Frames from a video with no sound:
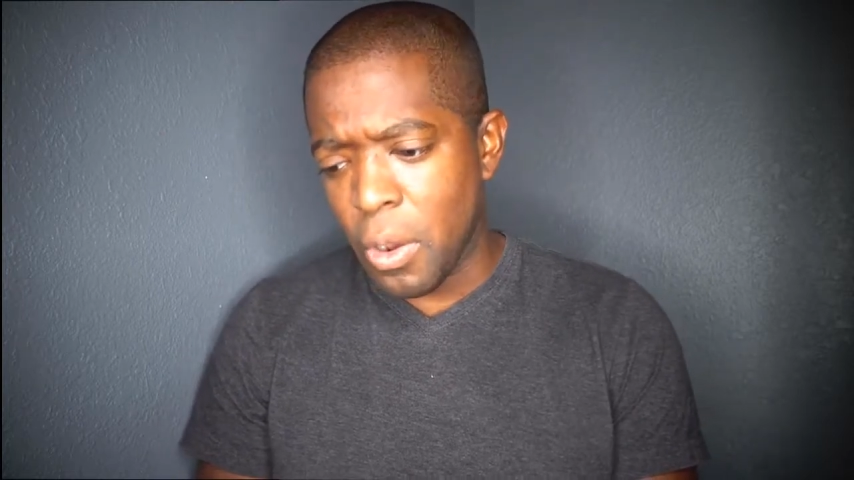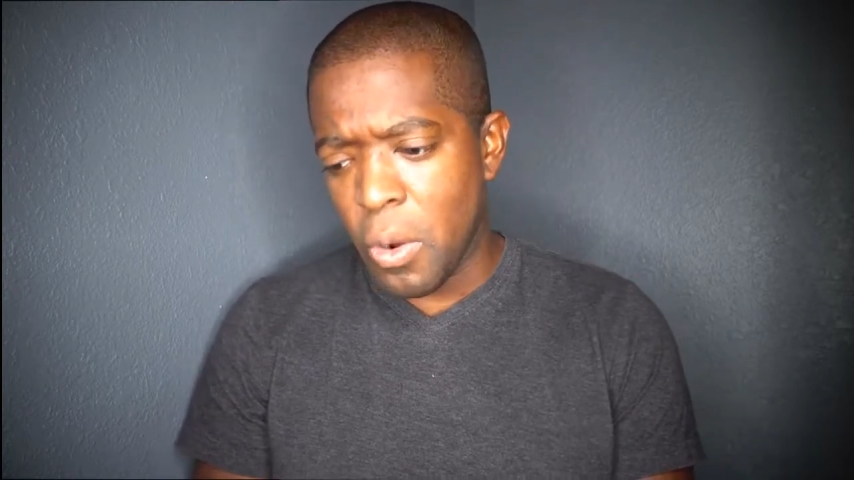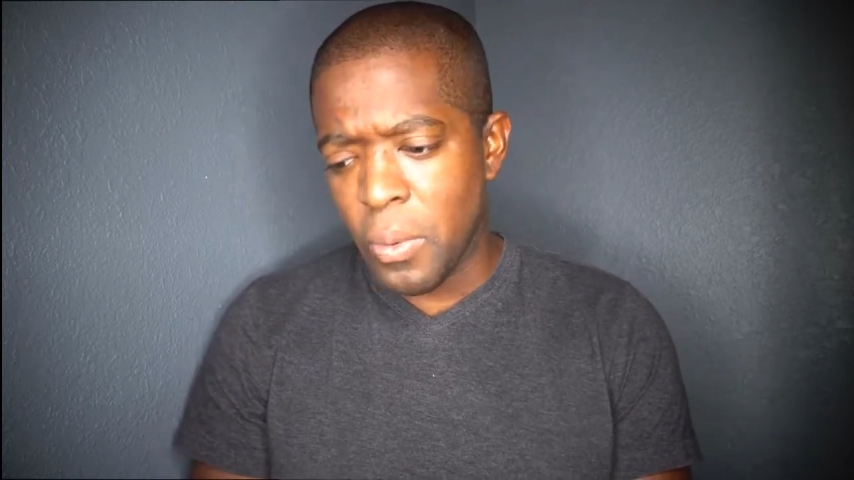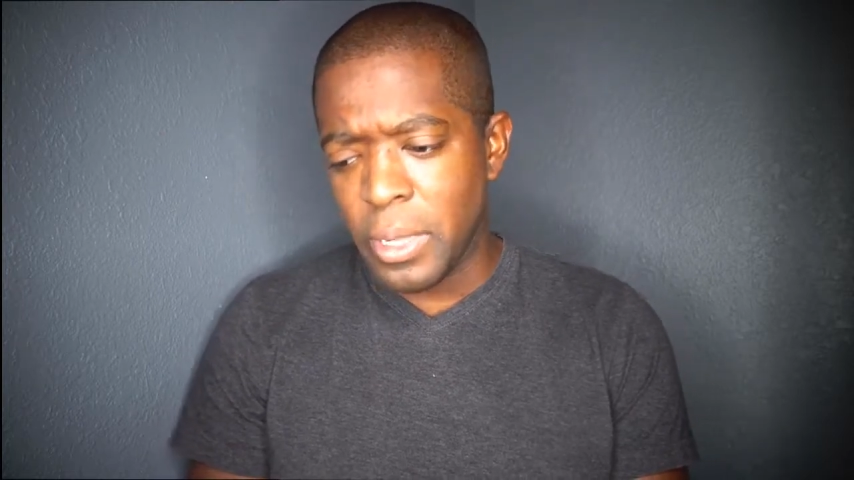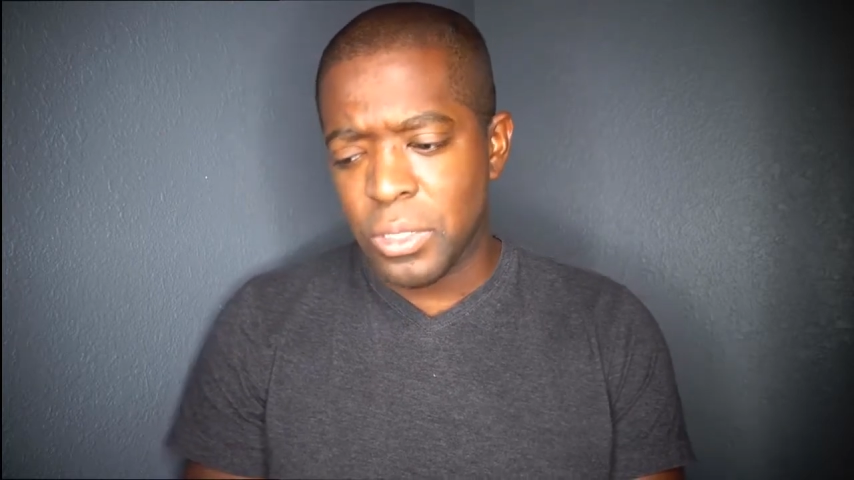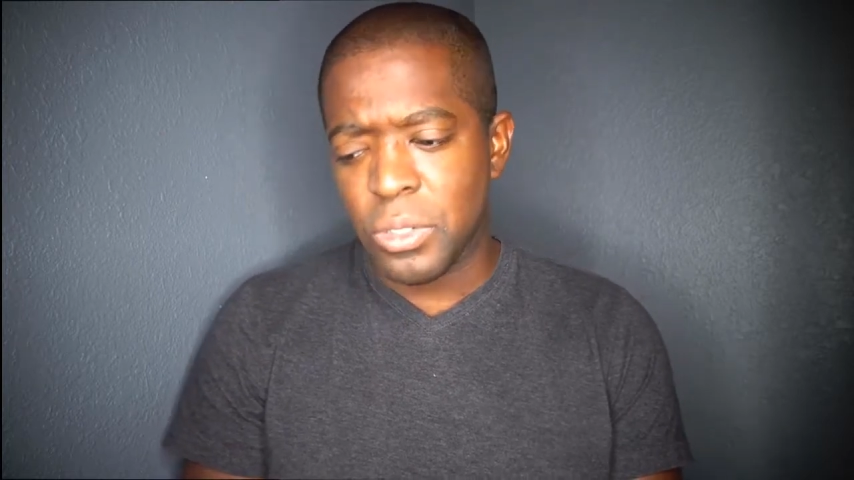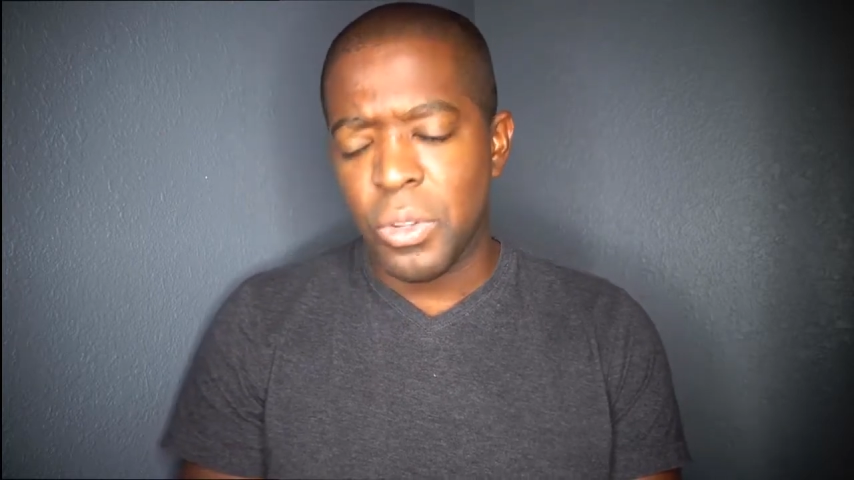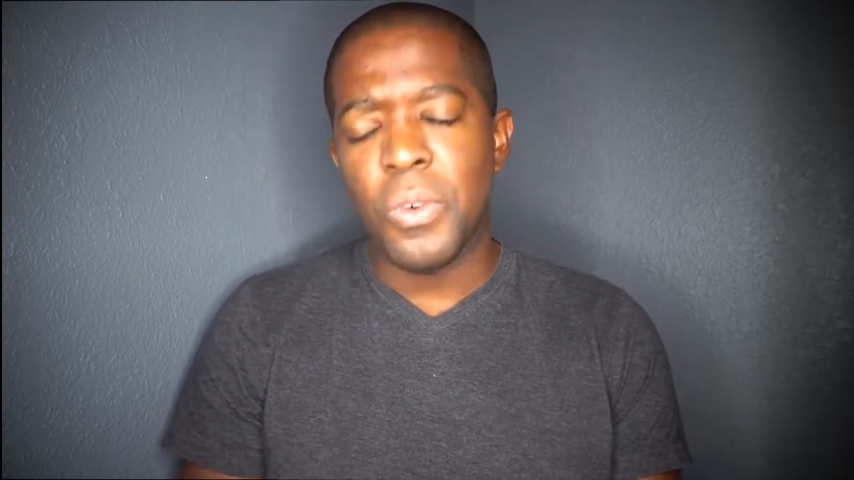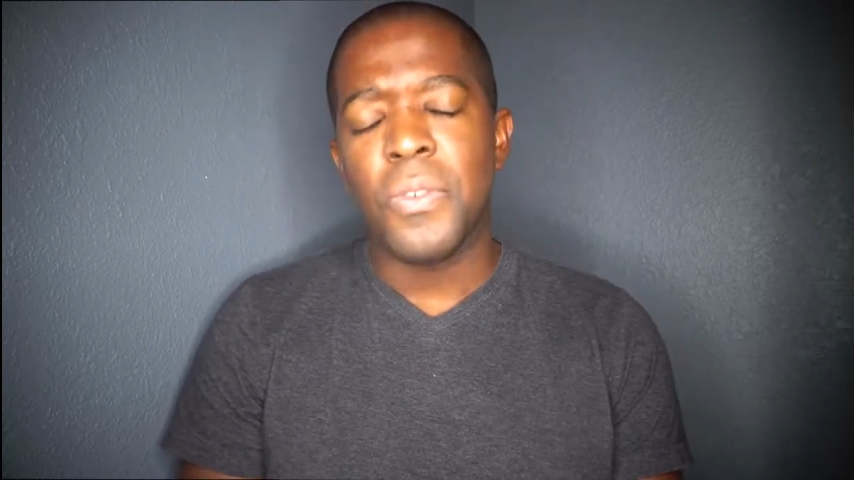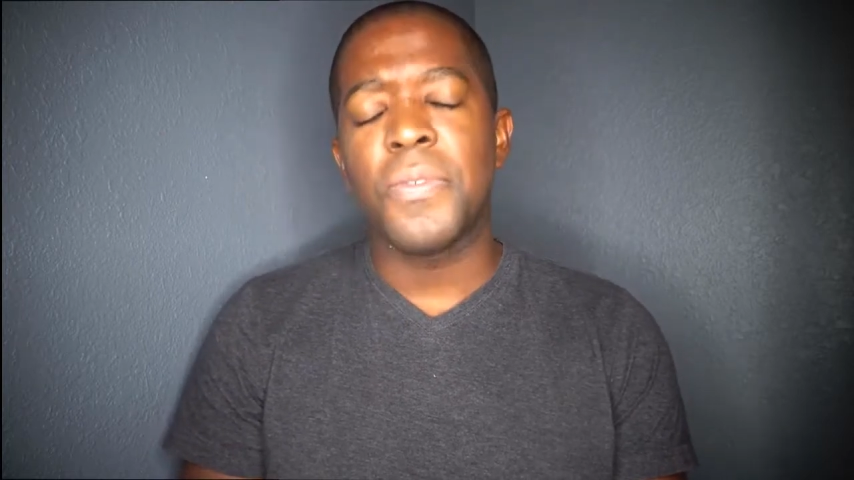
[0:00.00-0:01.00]
always
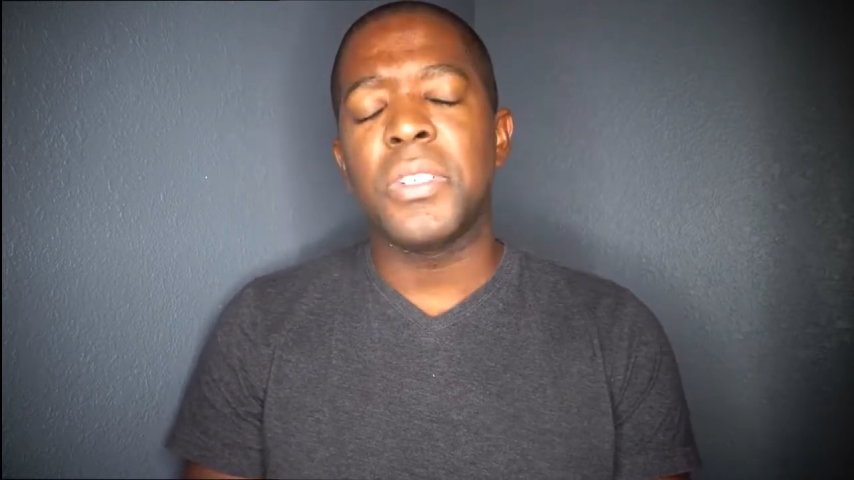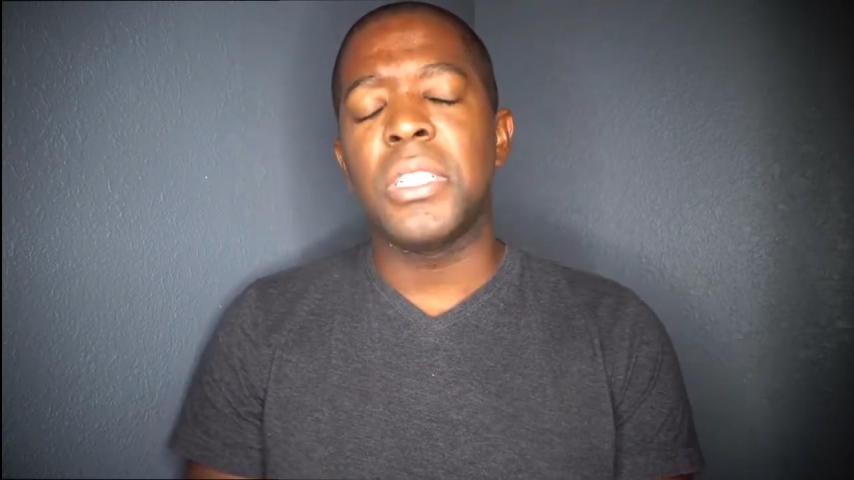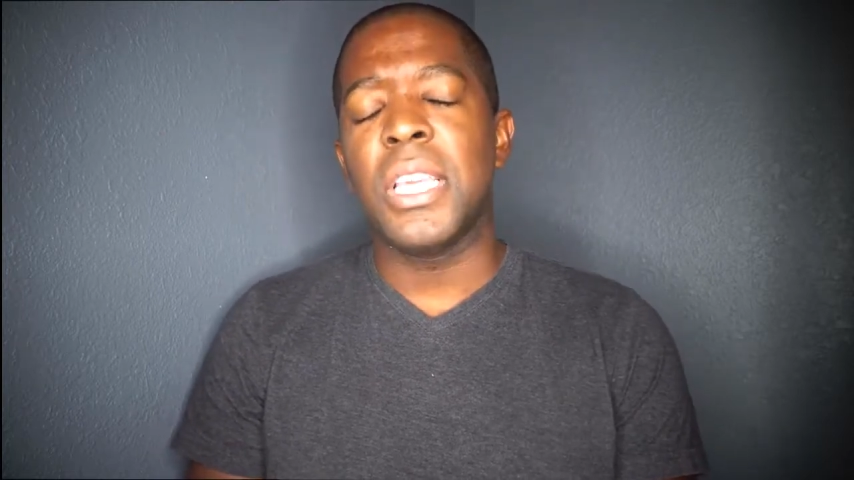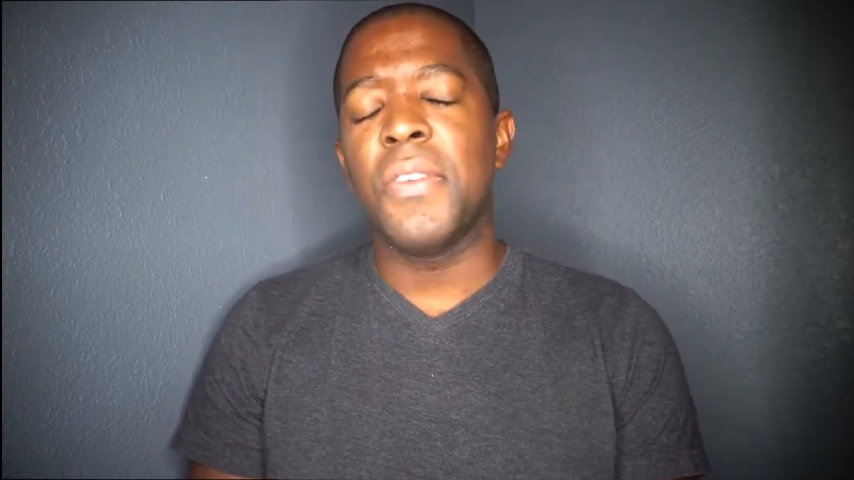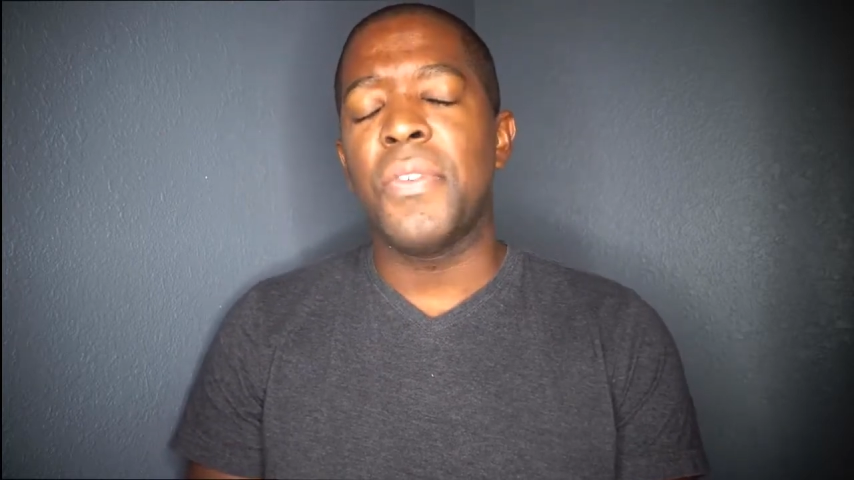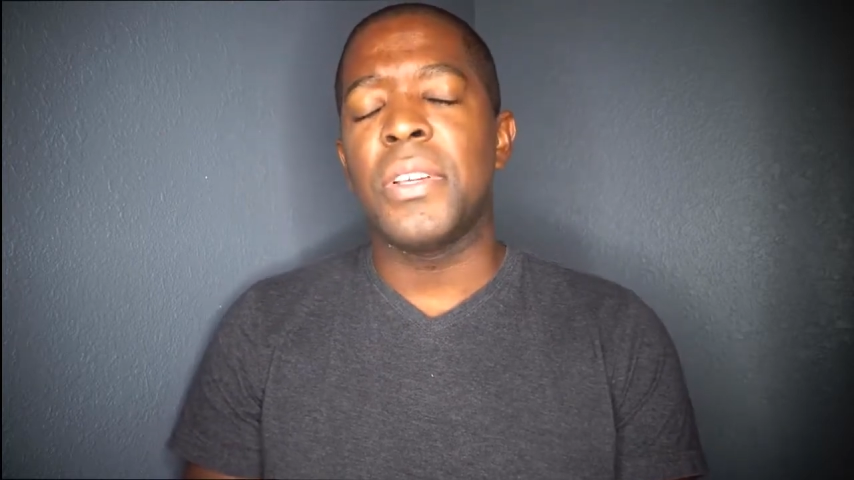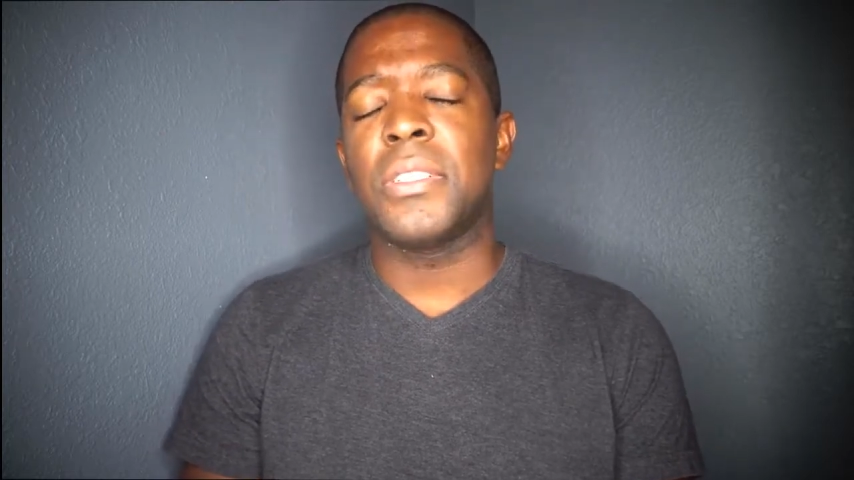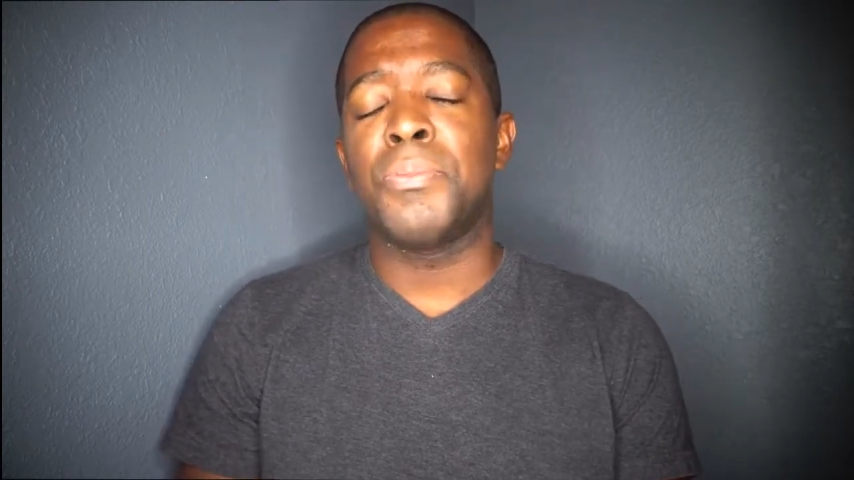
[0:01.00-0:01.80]
known for defense,